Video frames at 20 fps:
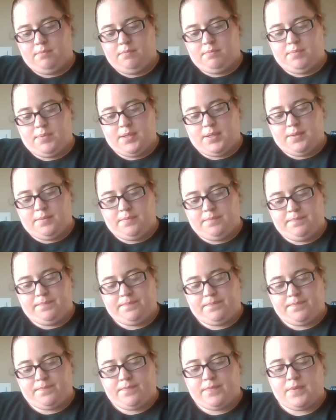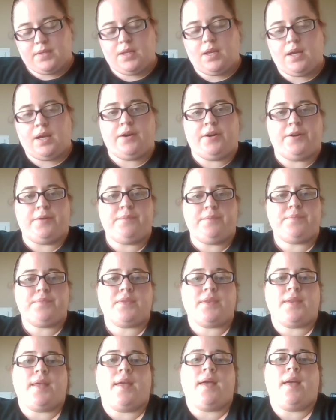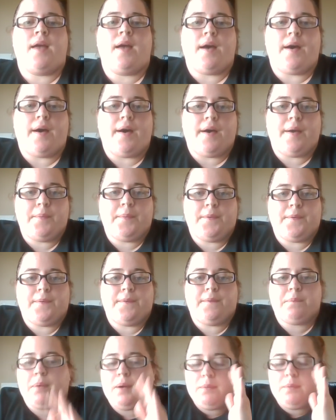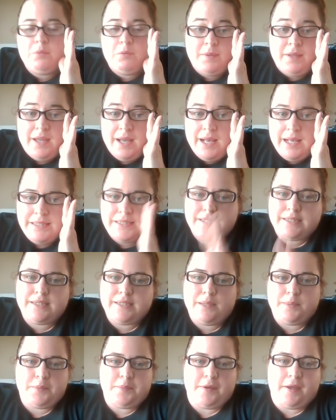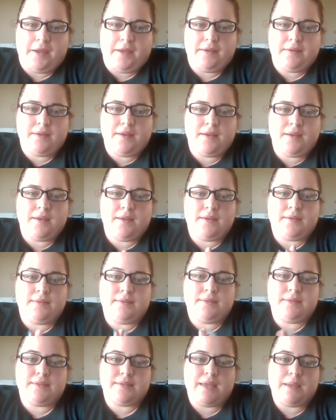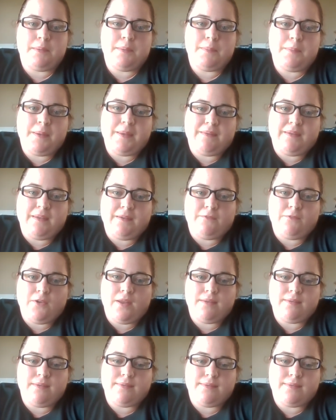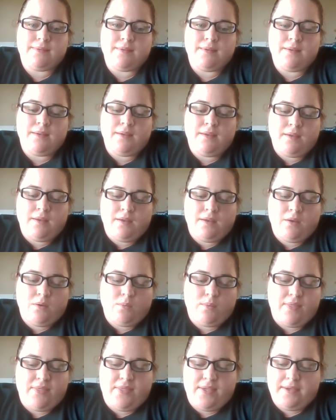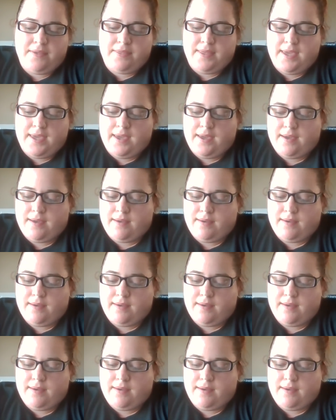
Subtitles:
But I don't know. I will probably ask some of my diamond painting friends what they think